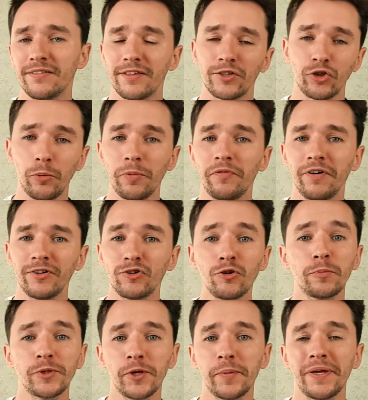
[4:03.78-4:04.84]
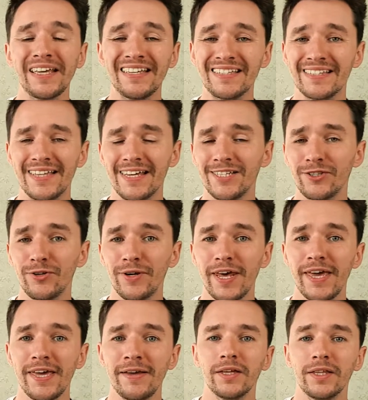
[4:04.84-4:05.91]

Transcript: that Shopify dropshipping is dead today,